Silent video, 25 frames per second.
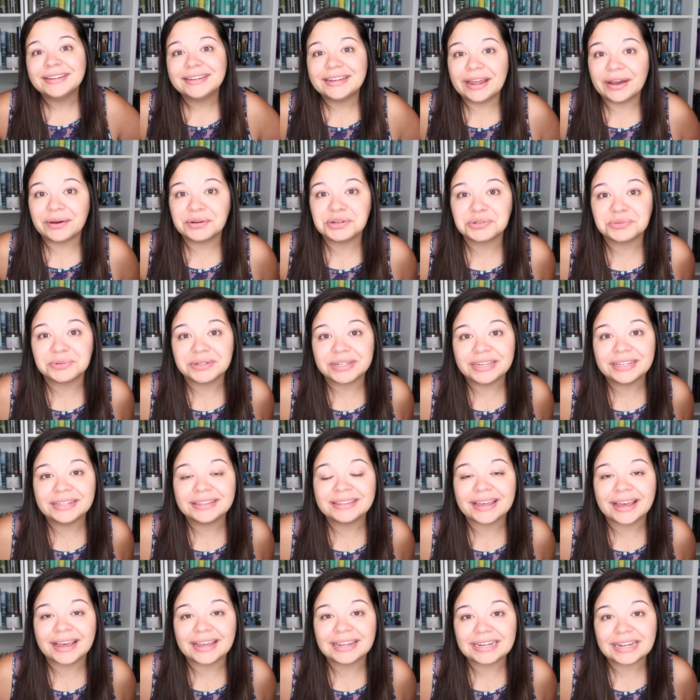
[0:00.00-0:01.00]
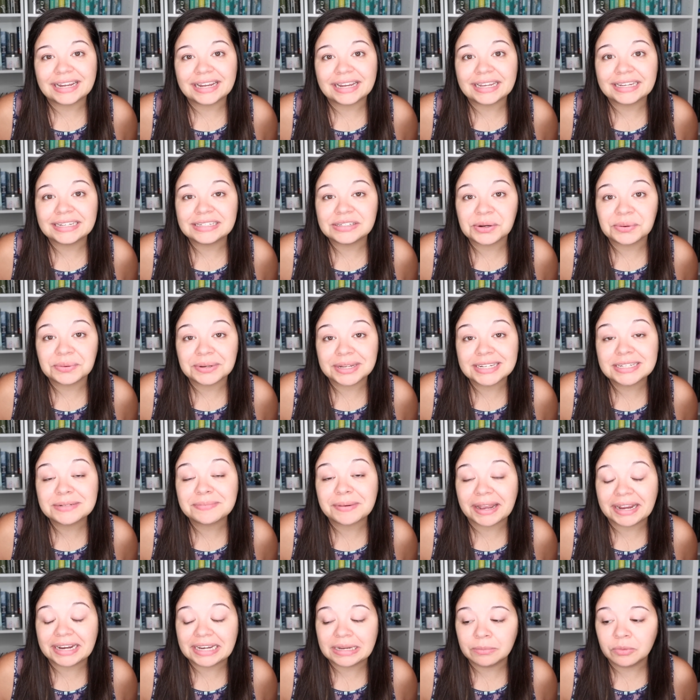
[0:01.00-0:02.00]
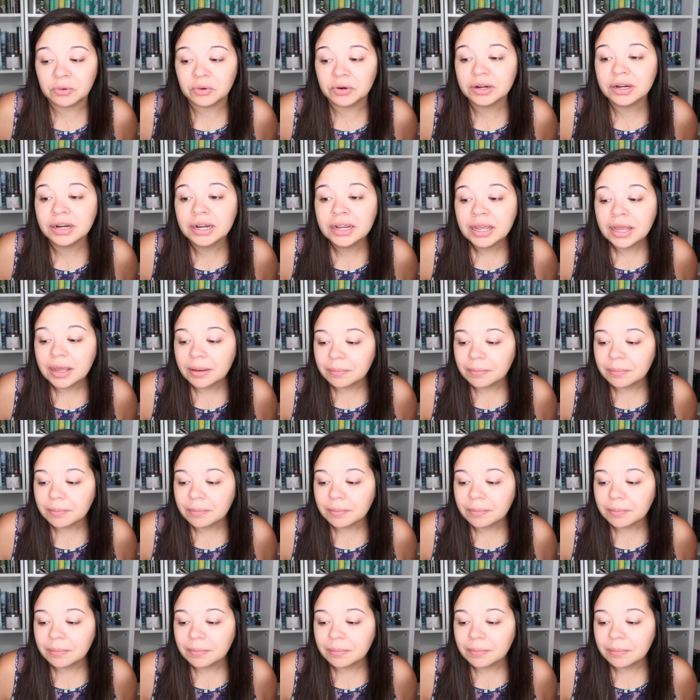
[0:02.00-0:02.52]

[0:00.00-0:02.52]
now to read that I don't need to buy anymore.